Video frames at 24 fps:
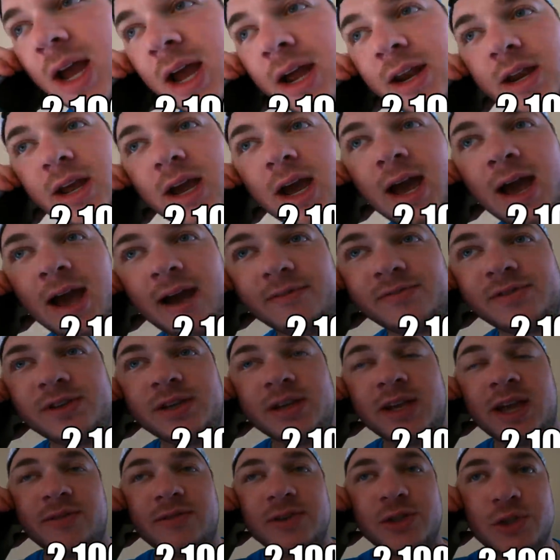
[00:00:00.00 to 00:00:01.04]
and you have to
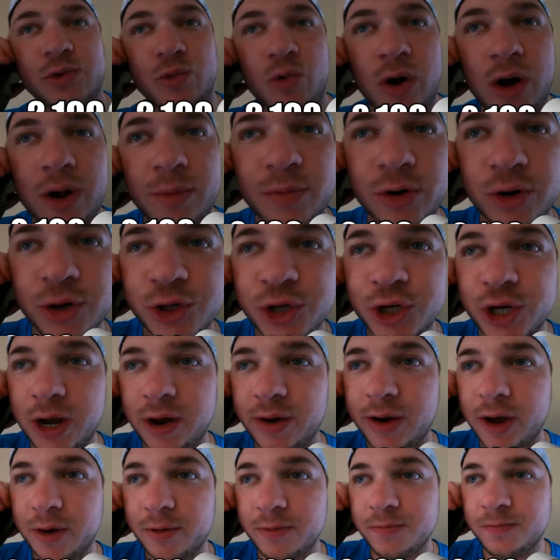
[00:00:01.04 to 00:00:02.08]
give a squad merch
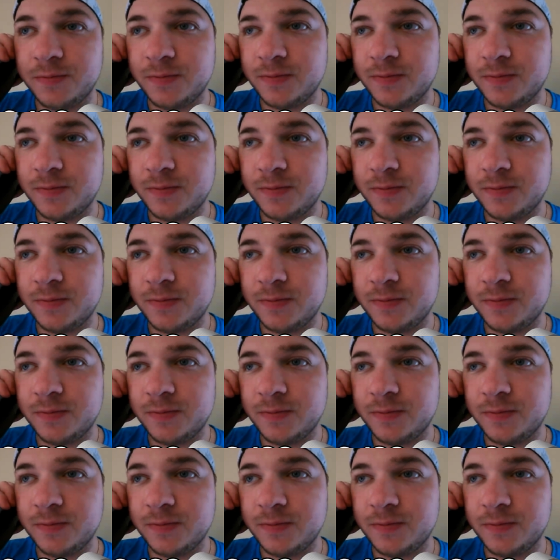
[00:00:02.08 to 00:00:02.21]
shout out.